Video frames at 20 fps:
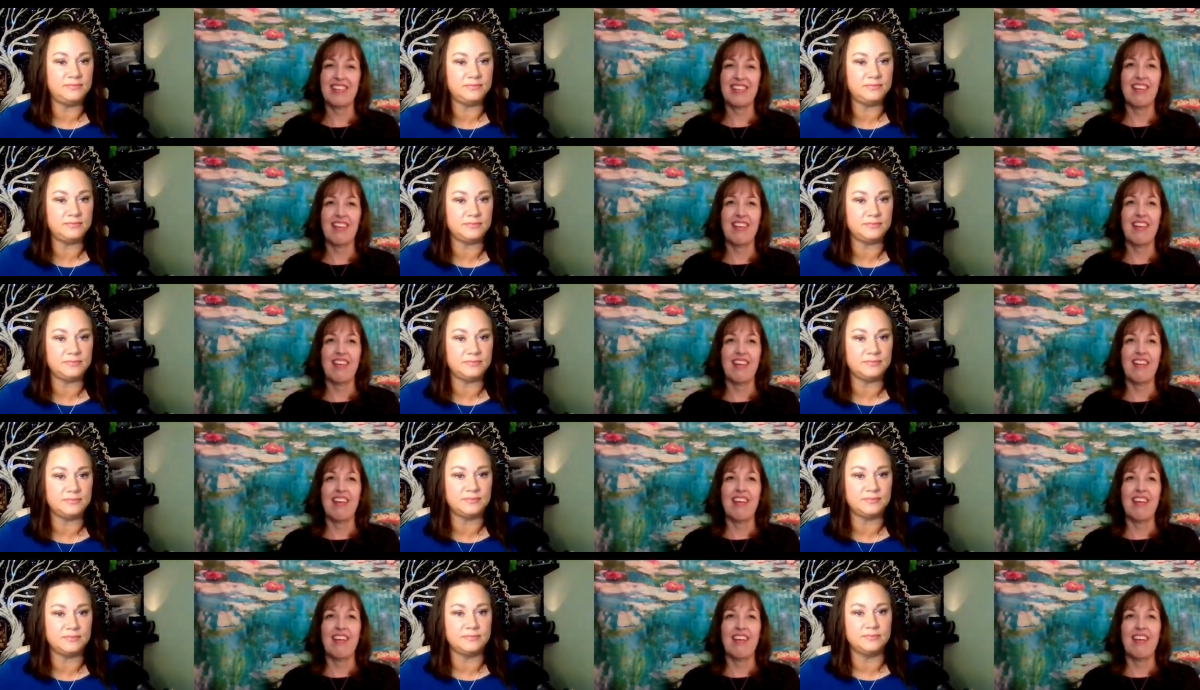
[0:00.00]

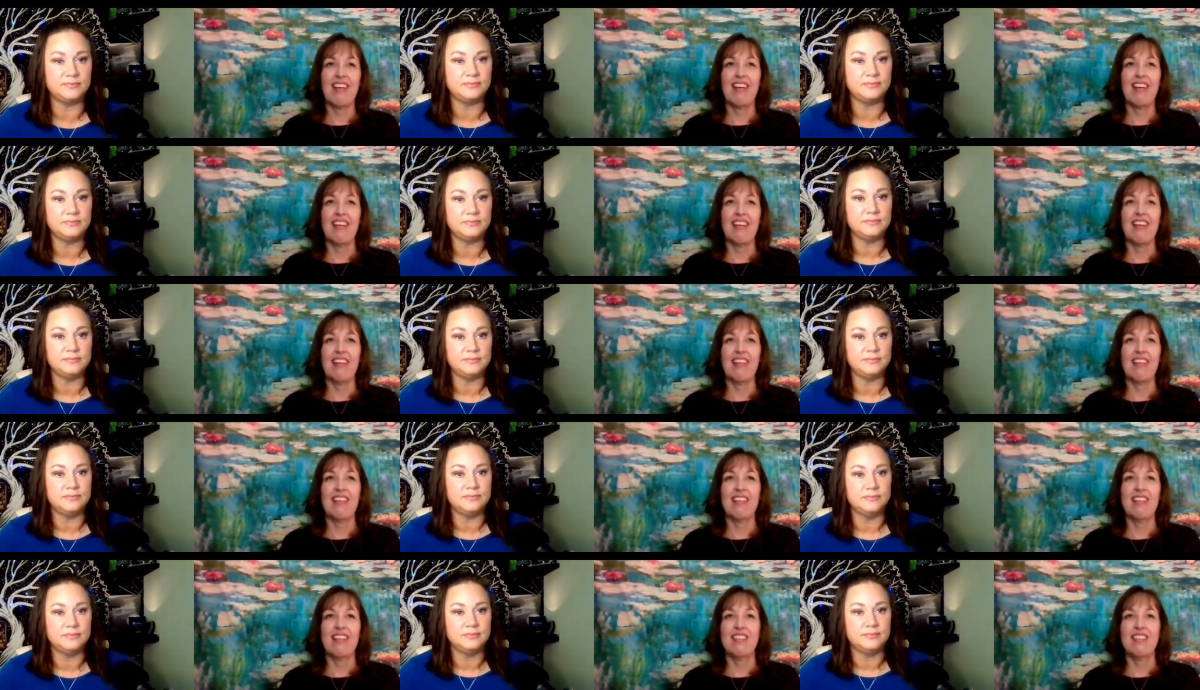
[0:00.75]

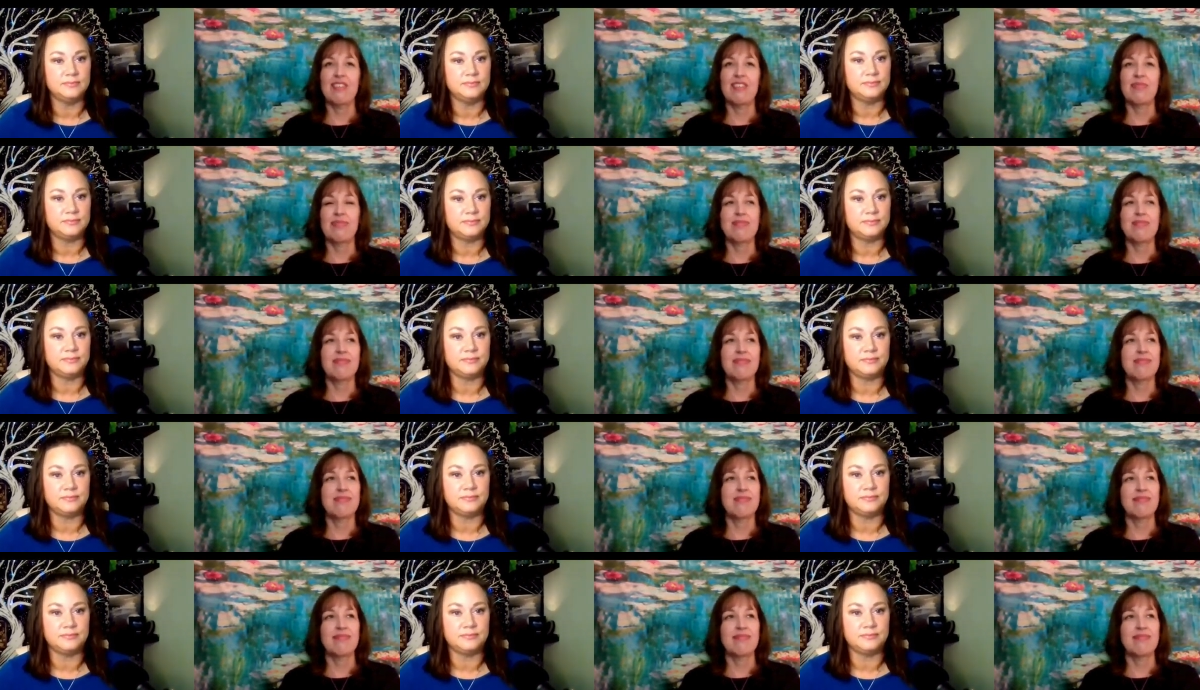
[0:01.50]
No one is speaking in this clip.